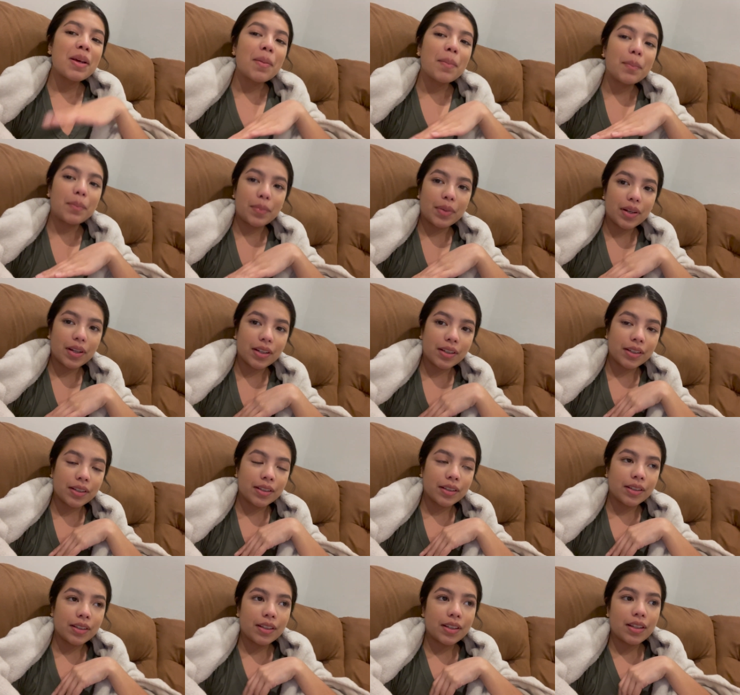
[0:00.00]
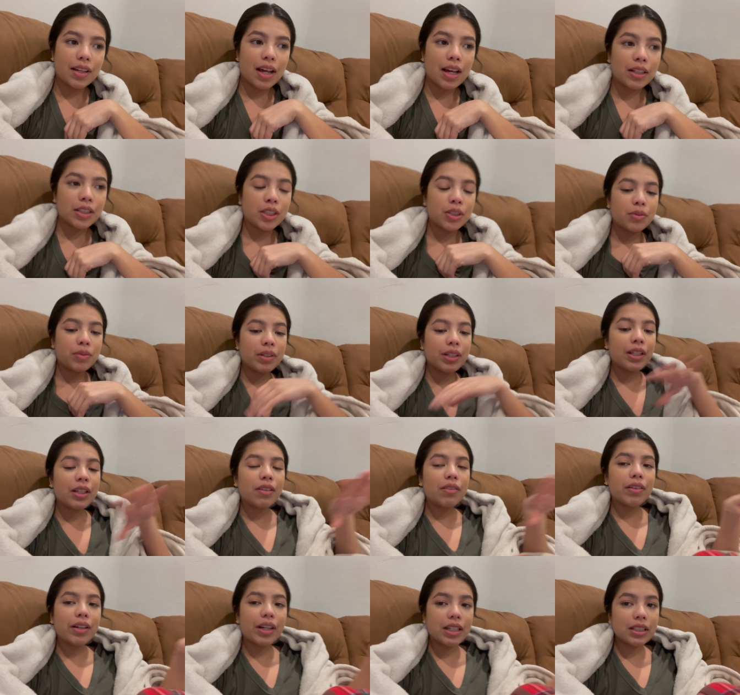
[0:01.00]
but I just want to
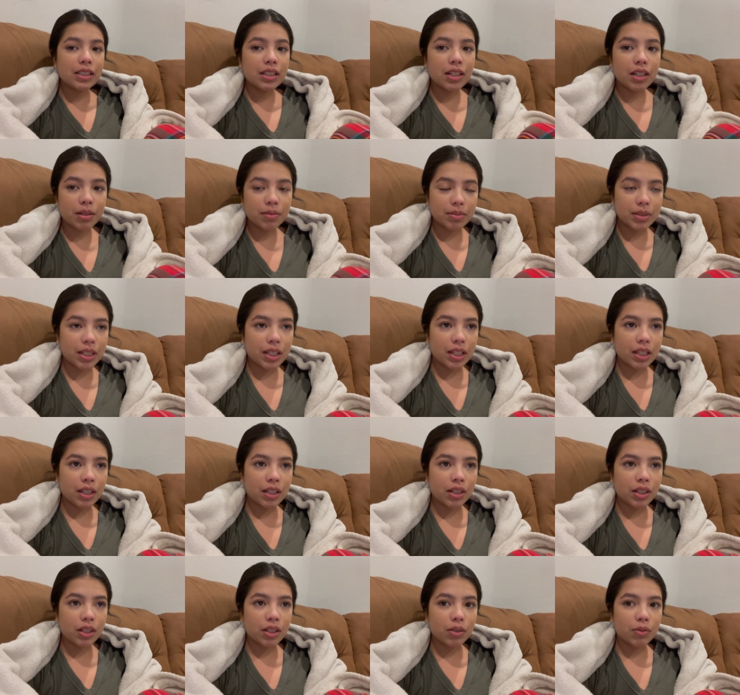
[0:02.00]
give you guys an update.